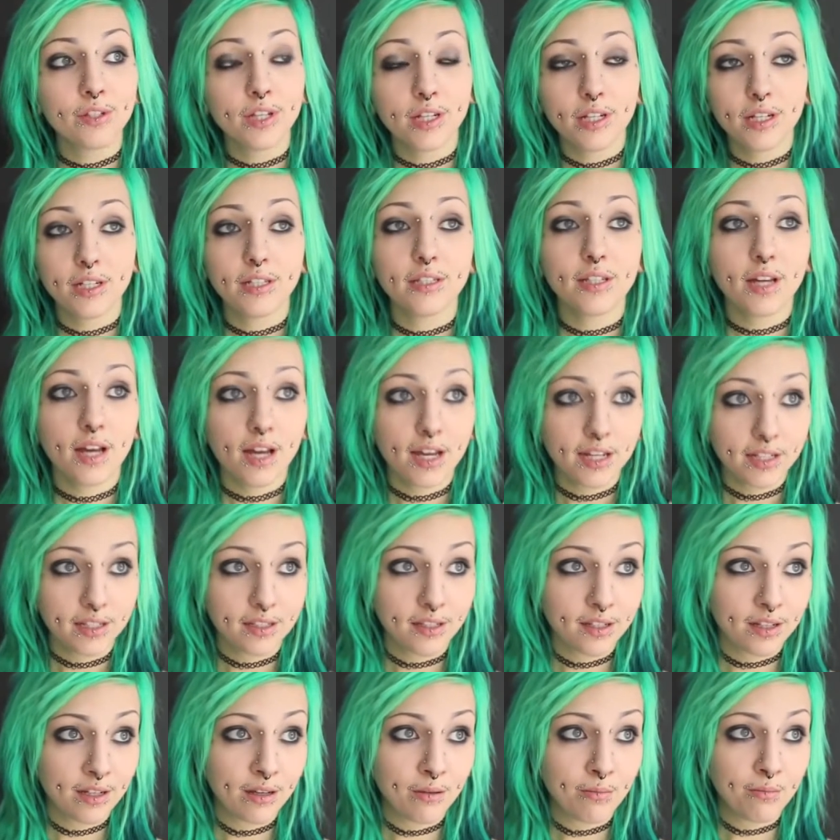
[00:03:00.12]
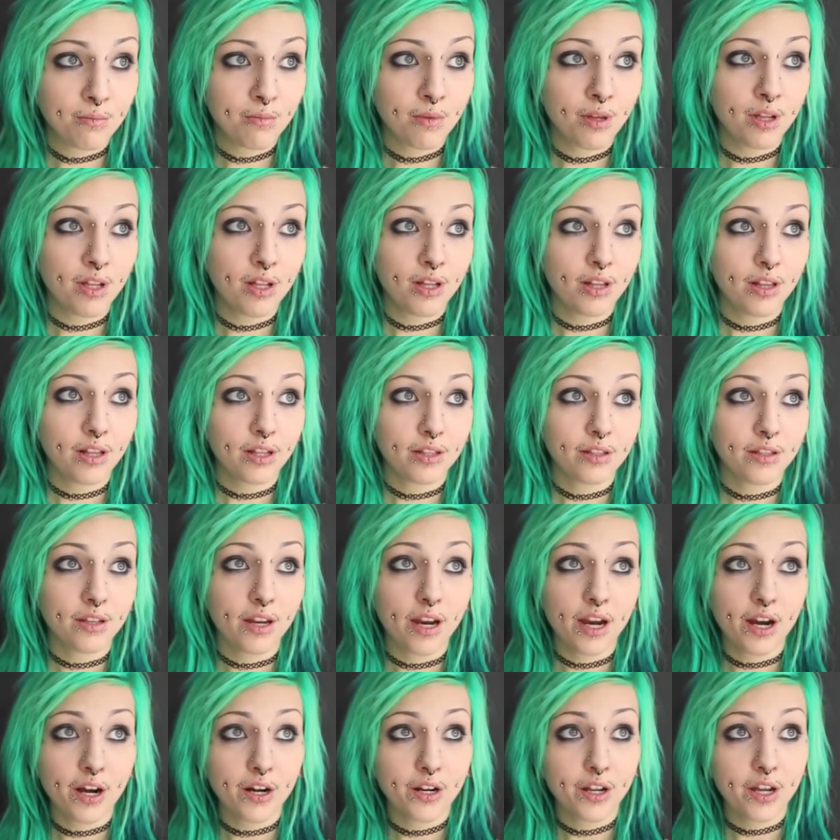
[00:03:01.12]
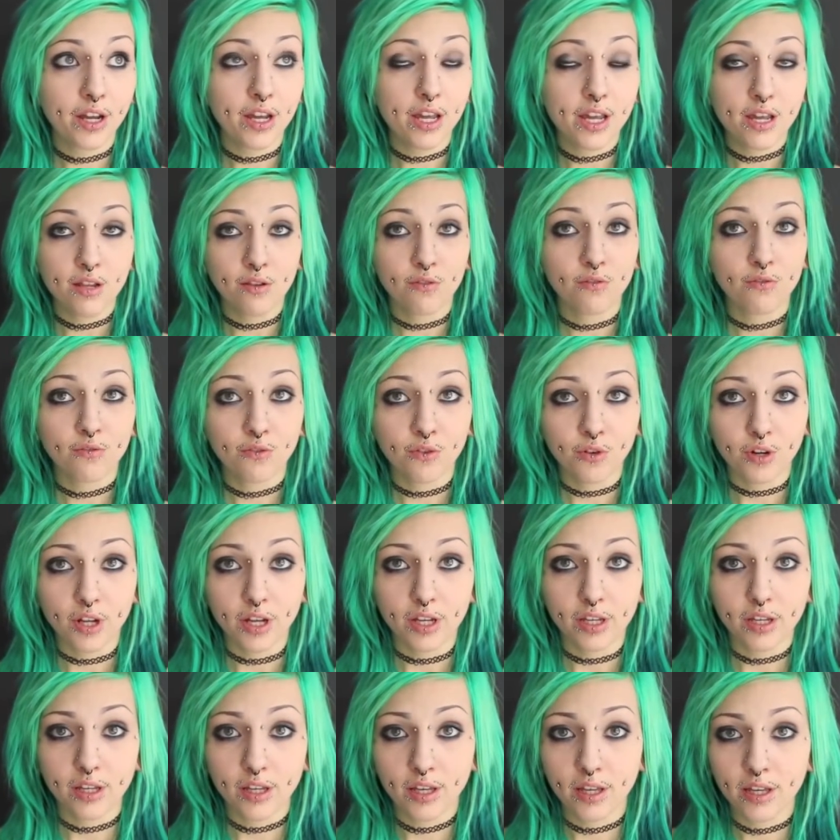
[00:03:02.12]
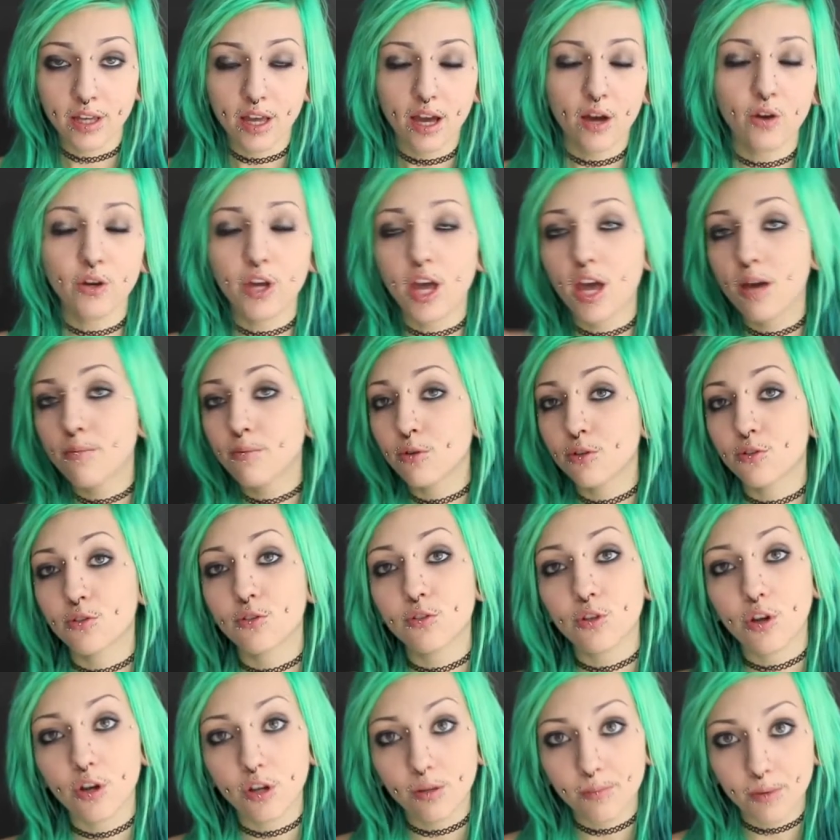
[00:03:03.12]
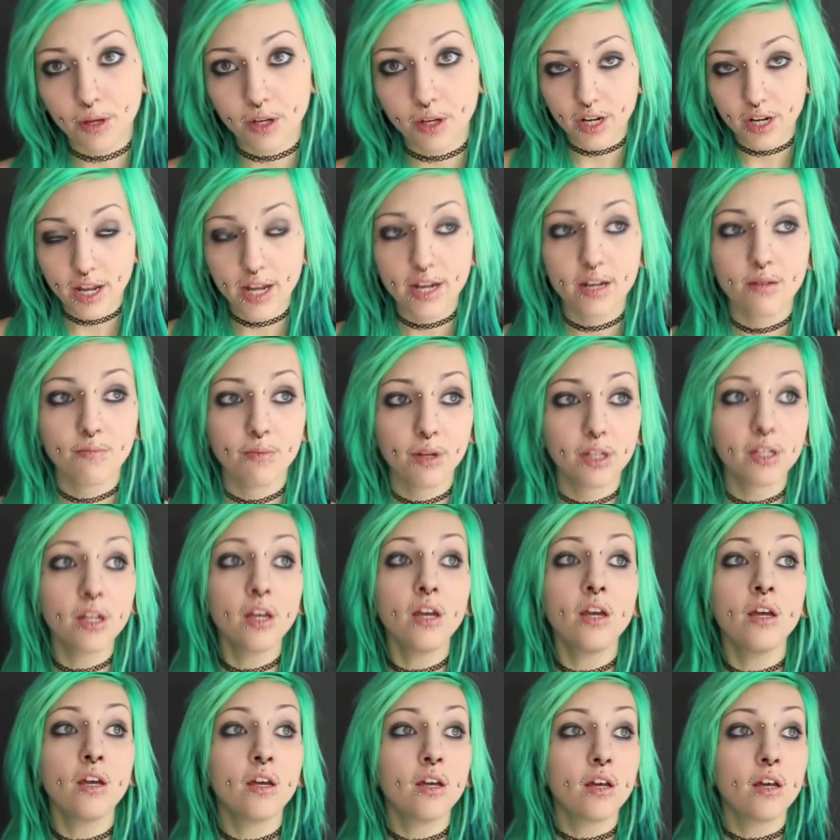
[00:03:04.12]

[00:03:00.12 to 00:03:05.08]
Then I dyed them, let the hair dye in for like, yeah, okay, I'm going to talk it later, but